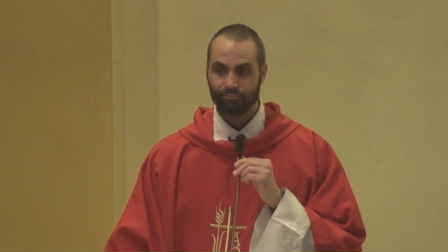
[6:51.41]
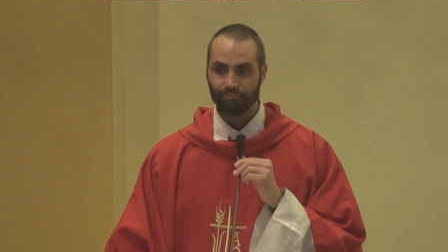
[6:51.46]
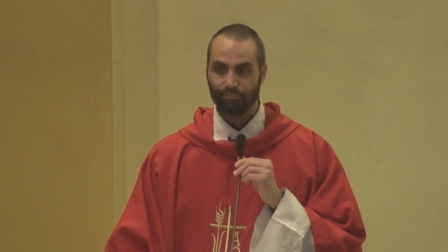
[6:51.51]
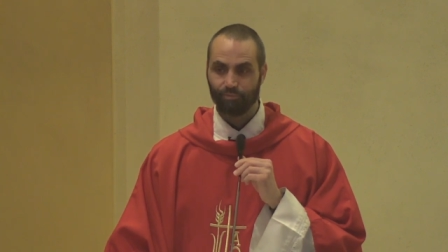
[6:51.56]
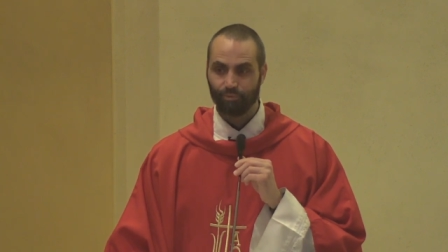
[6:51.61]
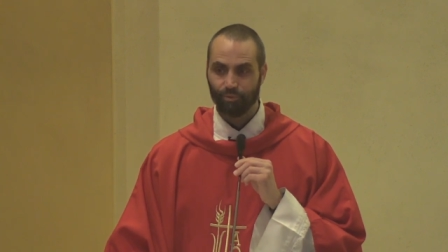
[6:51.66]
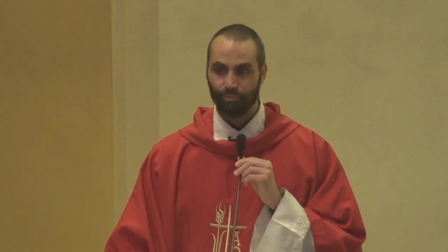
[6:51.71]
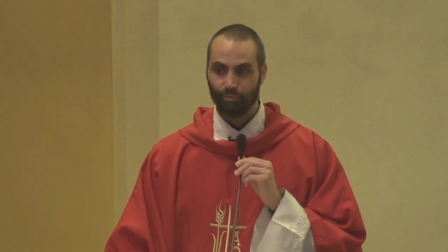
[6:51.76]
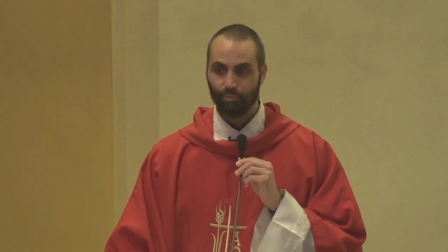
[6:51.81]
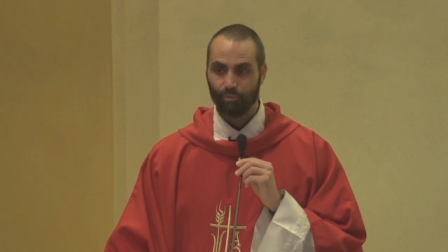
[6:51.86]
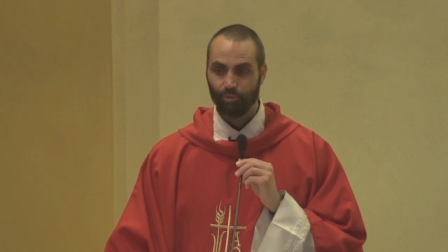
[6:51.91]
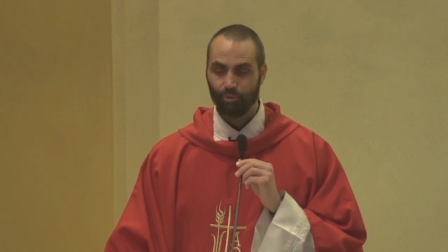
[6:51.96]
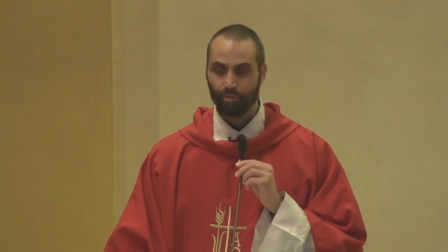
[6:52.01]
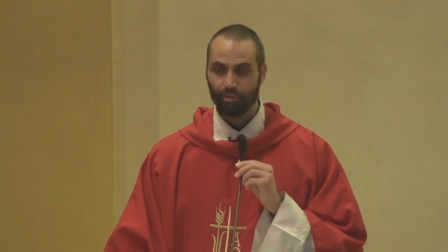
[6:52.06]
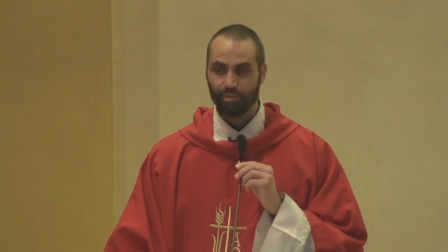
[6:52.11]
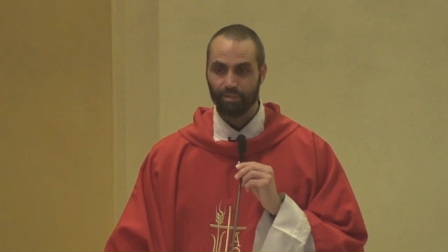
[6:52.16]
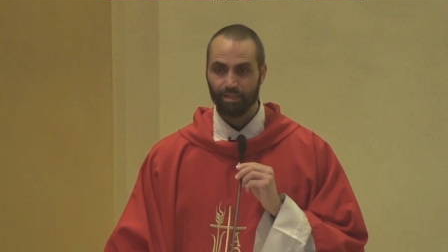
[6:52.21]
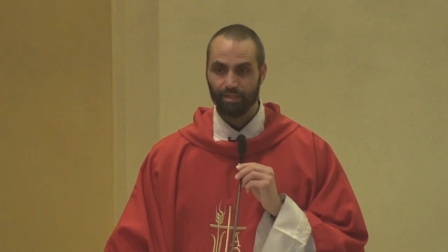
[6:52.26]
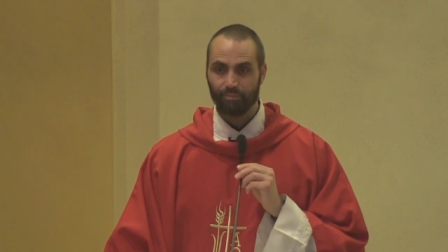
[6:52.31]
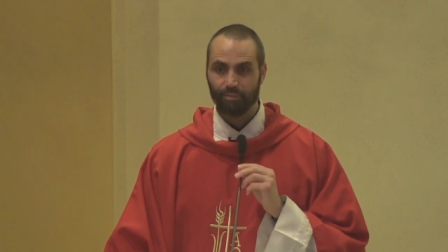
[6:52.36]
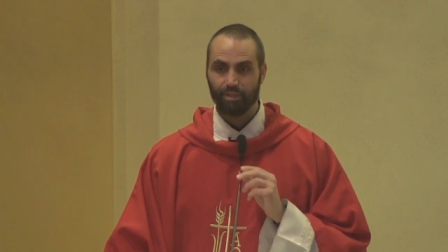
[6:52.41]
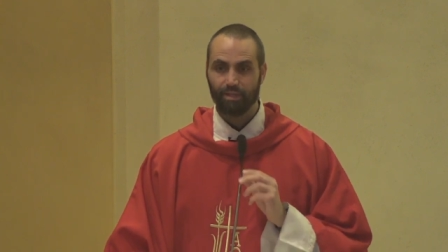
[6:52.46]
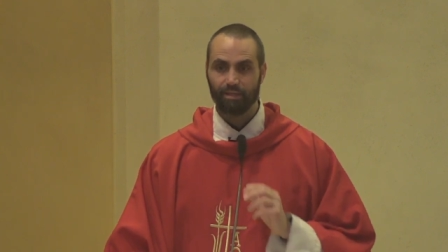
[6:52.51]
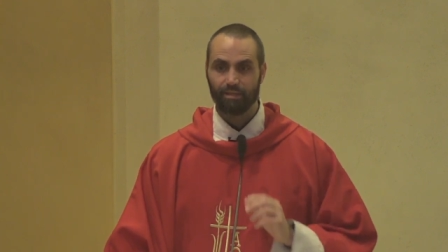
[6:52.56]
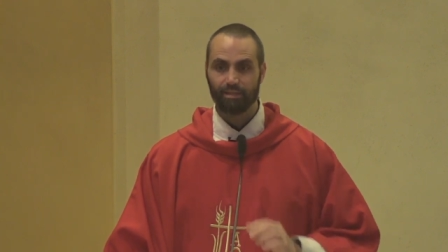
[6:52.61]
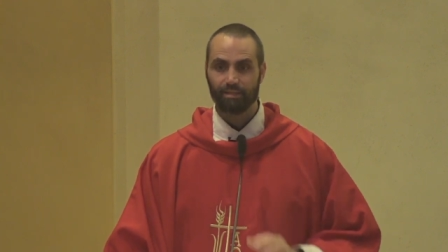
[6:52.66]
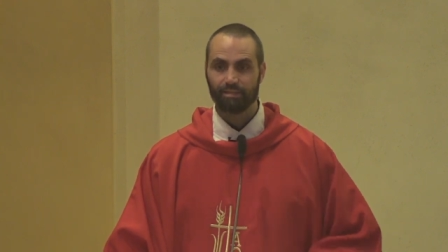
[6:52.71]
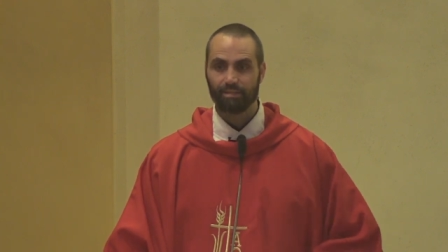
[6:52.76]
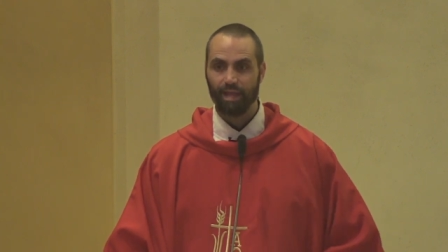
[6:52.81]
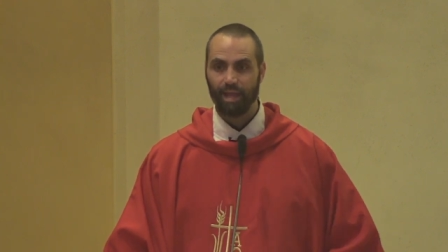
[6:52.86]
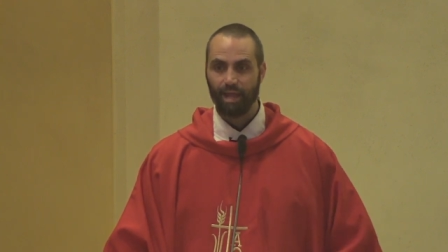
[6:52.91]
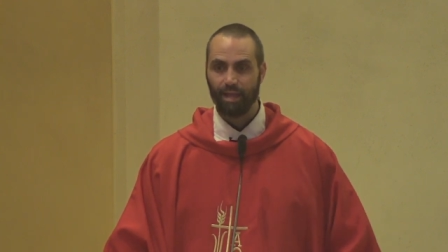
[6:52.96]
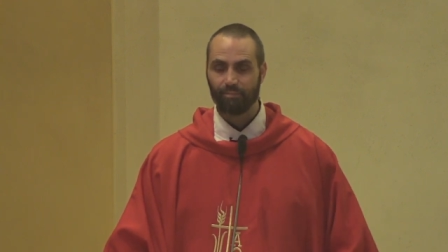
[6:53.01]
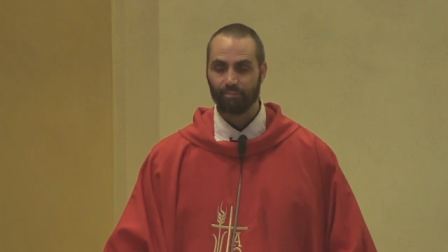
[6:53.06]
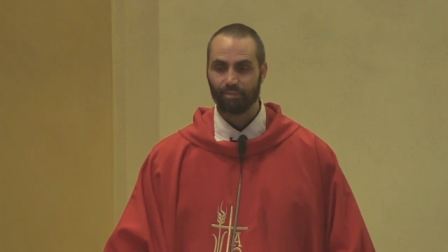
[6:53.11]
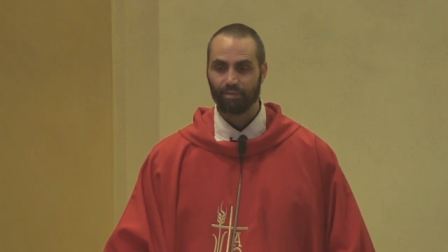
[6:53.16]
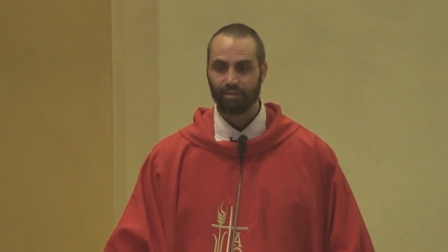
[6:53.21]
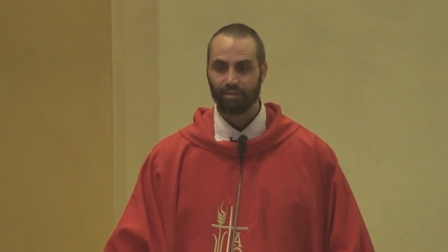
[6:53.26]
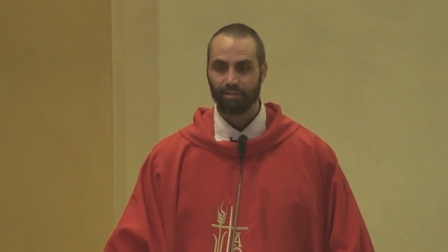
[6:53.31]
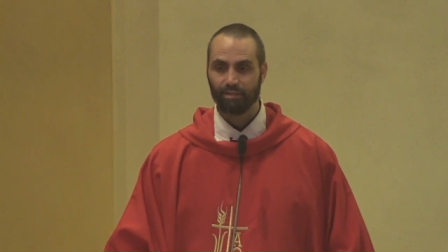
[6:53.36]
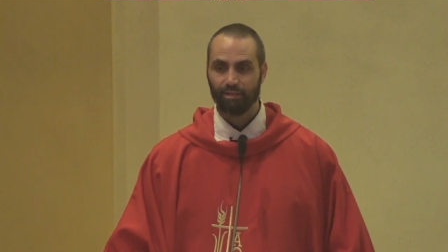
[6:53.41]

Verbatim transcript: for more deep healing to happen.